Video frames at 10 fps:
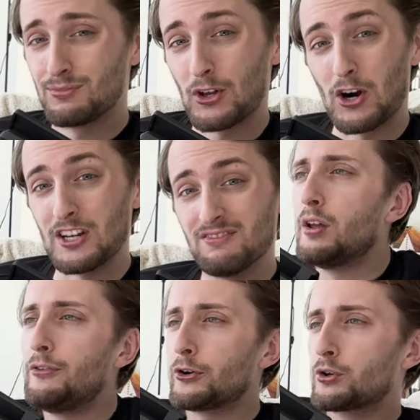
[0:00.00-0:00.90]
Sorry.
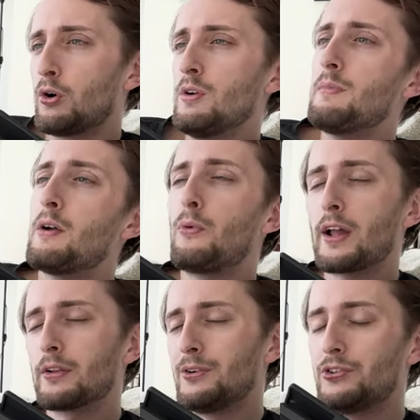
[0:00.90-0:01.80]
If you're going by
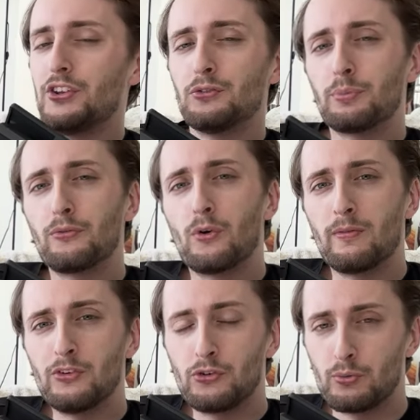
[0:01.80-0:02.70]
regular season performance,